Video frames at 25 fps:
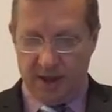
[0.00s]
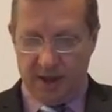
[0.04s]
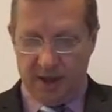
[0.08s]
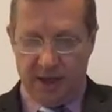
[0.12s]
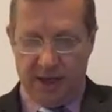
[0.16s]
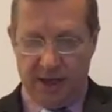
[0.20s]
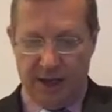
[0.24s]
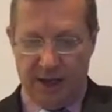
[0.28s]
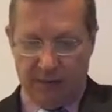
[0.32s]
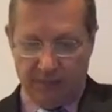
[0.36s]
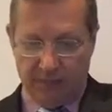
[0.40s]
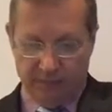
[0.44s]

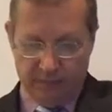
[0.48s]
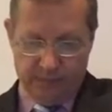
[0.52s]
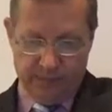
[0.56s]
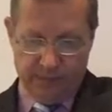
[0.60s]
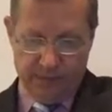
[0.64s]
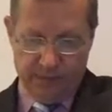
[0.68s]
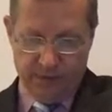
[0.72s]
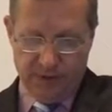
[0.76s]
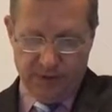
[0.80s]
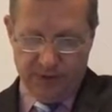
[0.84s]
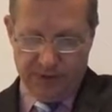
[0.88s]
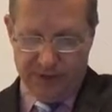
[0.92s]
Now
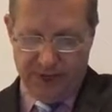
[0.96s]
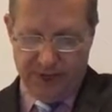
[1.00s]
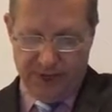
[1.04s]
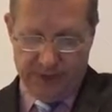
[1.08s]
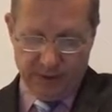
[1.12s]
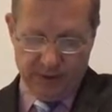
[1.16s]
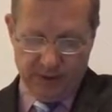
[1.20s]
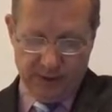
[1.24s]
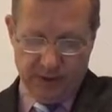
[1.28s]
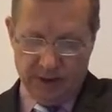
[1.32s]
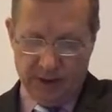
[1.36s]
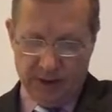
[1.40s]
further
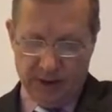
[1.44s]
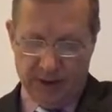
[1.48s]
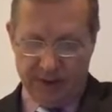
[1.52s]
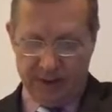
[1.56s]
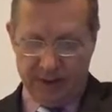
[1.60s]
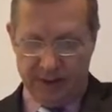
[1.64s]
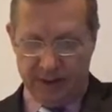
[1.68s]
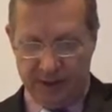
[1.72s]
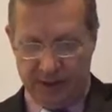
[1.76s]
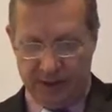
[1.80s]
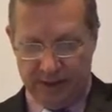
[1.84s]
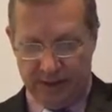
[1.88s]
down
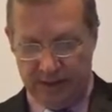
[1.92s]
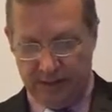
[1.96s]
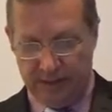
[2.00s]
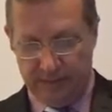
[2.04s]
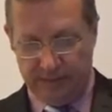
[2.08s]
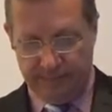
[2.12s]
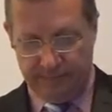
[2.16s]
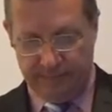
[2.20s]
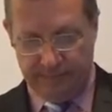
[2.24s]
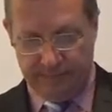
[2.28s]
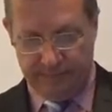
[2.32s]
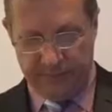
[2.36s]
under
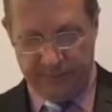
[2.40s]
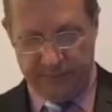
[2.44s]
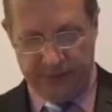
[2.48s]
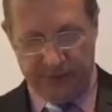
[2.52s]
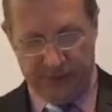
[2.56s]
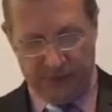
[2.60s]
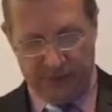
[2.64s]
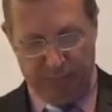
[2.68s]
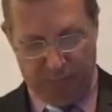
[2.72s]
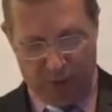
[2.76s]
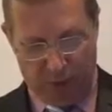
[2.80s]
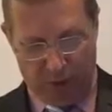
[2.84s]

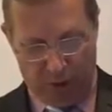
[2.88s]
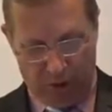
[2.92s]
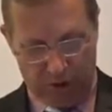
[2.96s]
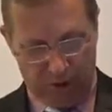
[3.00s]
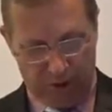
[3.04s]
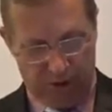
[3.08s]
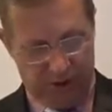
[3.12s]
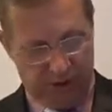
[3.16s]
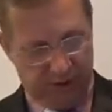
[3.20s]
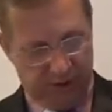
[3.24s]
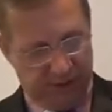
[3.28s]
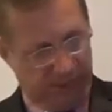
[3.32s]
the
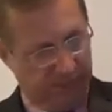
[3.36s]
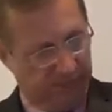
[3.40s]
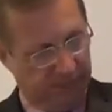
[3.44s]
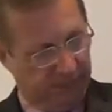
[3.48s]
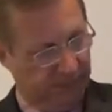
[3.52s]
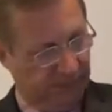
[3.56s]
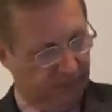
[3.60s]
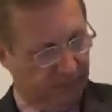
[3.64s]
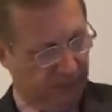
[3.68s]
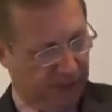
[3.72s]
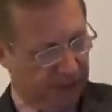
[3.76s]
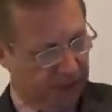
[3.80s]
bond
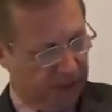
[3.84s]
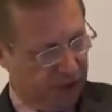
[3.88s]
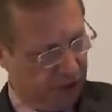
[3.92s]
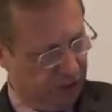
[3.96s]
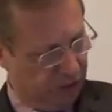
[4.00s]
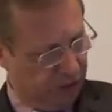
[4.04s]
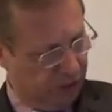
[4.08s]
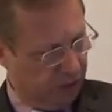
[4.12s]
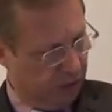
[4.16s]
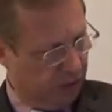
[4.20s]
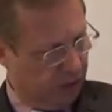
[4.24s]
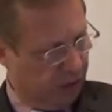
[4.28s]

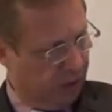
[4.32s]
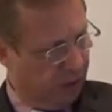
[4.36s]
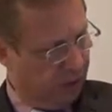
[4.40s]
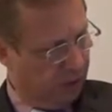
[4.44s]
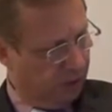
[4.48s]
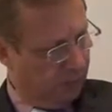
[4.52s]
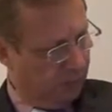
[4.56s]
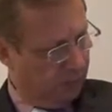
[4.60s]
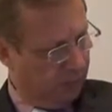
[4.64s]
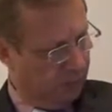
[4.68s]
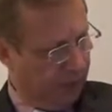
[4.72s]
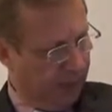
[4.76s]
information,
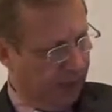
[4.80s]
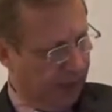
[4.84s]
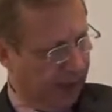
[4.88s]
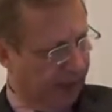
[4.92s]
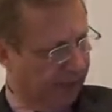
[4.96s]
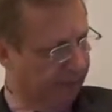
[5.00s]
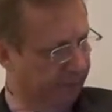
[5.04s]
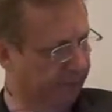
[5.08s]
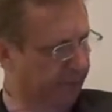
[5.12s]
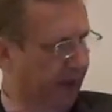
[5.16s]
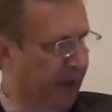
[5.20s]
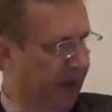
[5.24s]
we
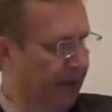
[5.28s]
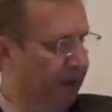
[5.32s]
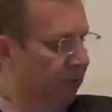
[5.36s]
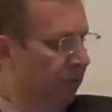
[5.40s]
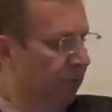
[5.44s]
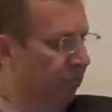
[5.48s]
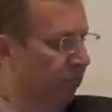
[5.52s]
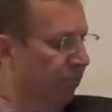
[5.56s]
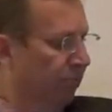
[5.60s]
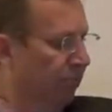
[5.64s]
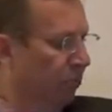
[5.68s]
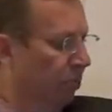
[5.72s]
have other
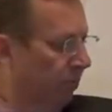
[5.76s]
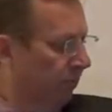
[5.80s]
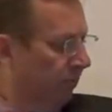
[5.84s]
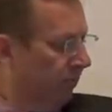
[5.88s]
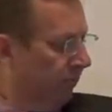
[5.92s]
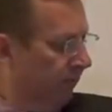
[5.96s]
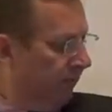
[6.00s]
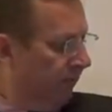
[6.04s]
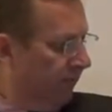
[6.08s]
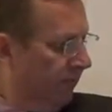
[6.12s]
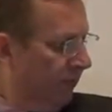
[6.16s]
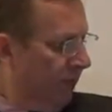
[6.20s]
important
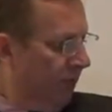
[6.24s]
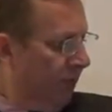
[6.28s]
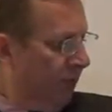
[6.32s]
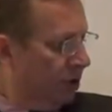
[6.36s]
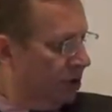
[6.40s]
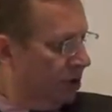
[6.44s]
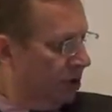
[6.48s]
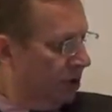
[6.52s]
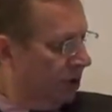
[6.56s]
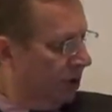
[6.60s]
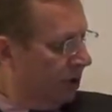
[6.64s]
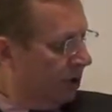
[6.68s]

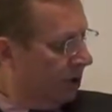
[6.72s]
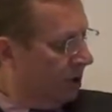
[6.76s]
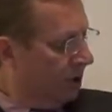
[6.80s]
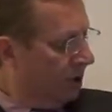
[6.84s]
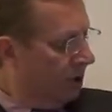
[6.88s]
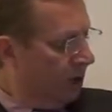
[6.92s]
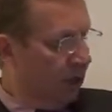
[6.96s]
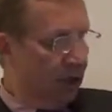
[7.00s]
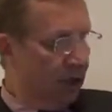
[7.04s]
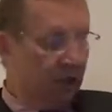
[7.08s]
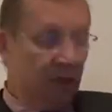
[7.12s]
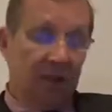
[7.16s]
information.
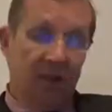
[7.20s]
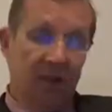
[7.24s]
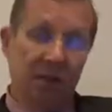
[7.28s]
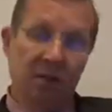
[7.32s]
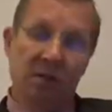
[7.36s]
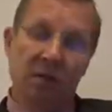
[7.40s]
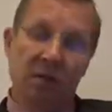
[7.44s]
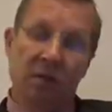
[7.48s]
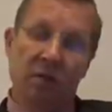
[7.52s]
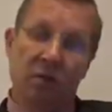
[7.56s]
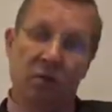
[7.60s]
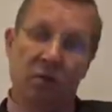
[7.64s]
It
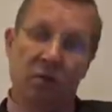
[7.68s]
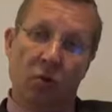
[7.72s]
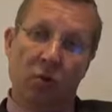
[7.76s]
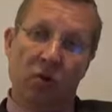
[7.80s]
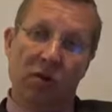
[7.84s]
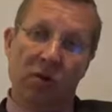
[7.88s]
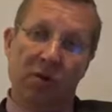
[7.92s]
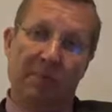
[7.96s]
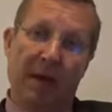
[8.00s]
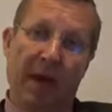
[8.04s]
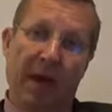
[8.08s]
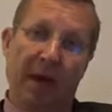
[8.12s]

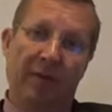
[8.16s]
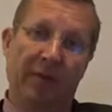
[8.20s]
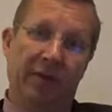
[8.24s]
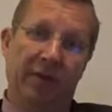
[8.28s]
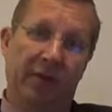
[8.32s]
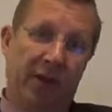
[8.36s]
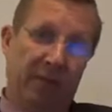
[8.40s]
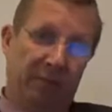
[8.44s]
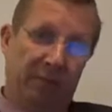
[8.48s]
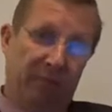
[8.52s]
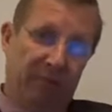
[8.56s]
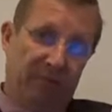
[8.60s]
talks about the
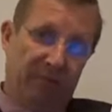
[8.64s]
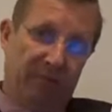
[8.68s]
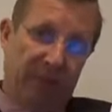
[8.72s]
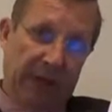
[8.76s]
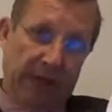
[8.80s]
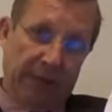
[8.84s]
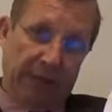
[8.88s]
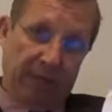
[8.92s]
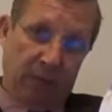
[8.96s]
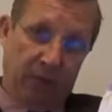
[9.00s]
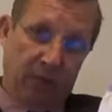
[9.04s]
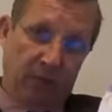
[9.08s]
number of
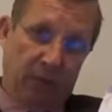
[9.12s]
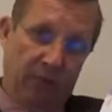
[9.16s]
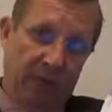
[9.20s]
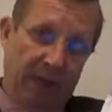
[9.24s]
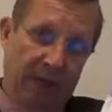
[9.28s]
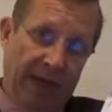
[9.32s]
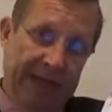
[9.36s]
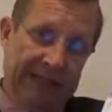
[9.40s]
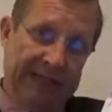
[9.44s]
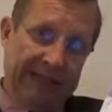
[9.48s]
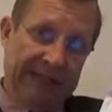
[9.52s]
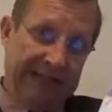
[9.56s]
people who
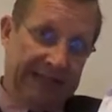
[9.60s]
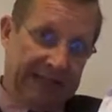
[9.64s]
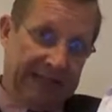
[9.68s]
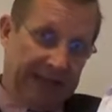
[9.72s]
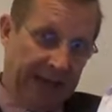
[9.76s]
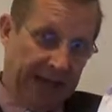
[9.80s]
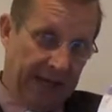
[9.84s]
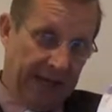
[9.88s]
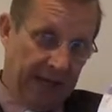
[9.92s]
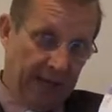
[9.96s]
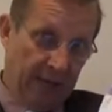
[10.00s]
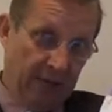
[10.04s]
may
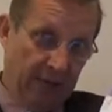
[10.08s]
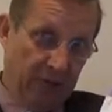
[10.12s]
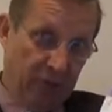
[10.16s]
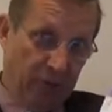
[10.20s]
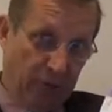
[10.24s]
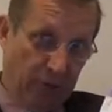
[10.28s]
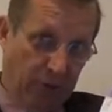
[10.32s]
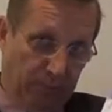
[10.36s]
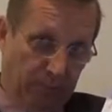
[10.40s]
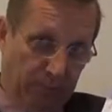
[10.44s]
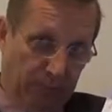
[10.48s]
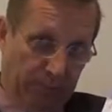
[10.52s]
stay in the
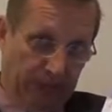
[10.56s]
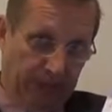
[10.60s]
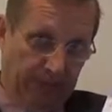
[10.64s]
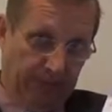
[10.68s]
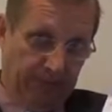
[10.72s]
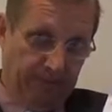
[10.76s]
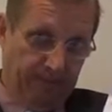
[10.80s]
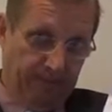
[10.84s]
property.